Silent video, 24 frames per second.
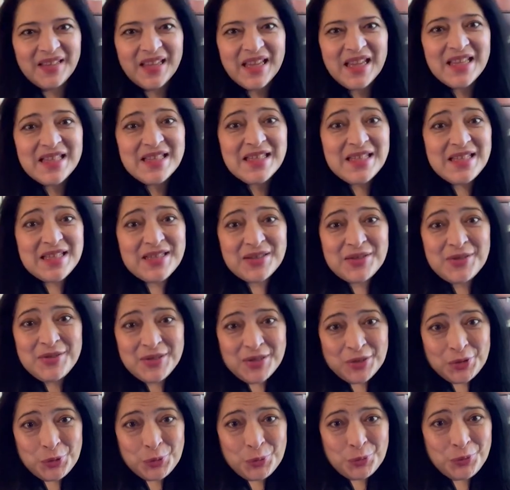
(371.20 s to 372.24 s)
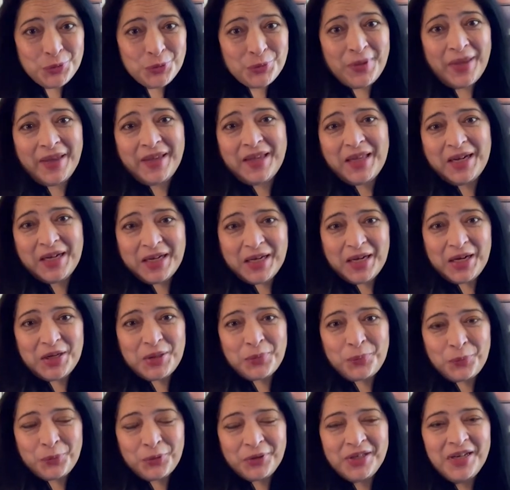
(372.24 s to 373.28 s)
It's discontinued. You can't get it
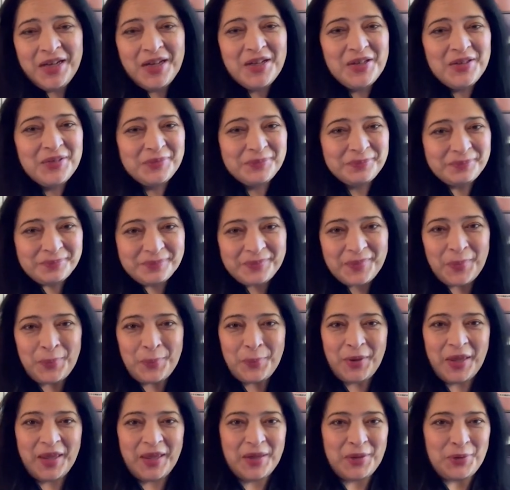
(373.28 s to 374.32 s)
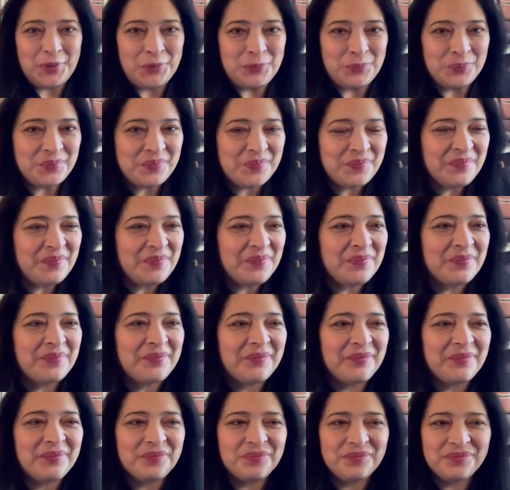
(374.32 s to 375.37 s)
anymore. And
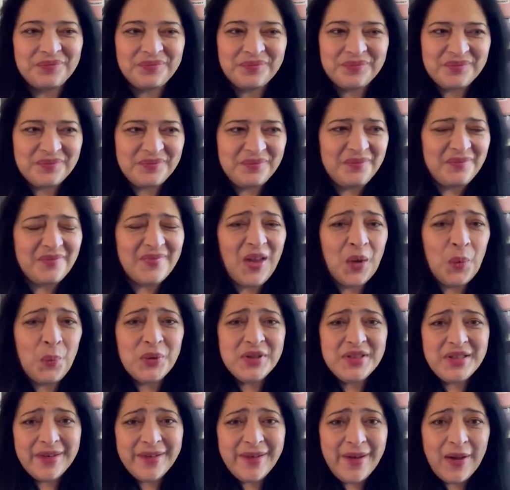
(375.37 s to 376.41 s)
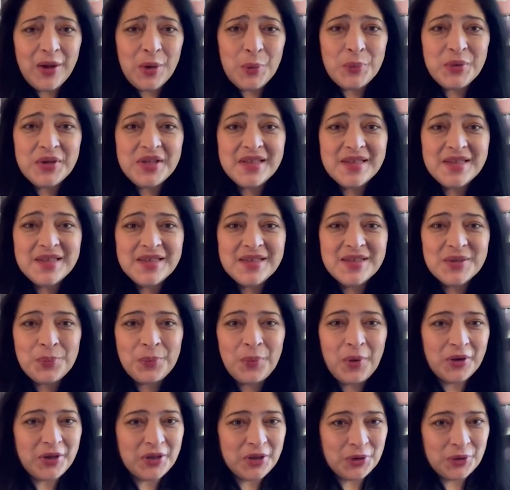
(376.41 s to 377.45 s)
one day I was
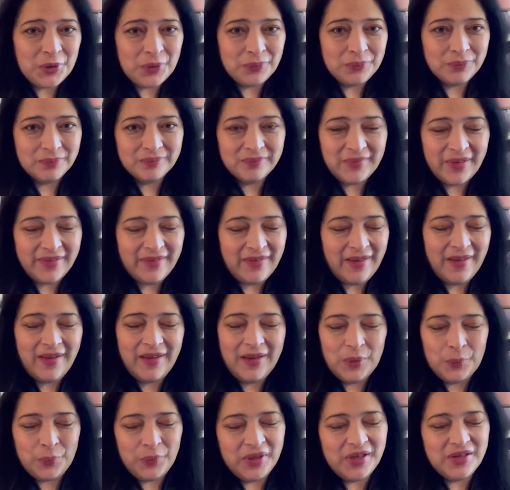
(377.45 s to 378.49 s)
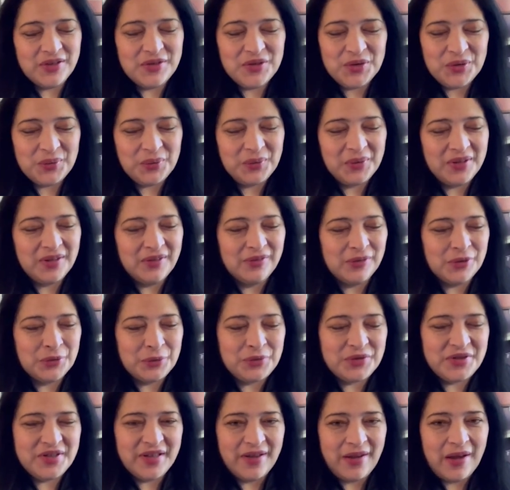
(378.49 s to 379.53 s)
walking, I went into a Le
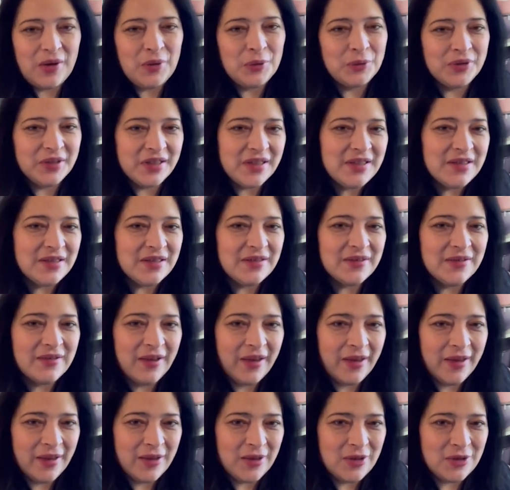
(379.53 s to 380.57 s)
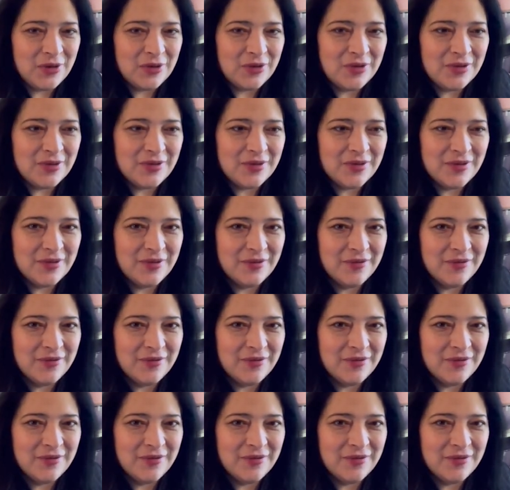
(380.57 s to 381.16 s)
Creuset outlet and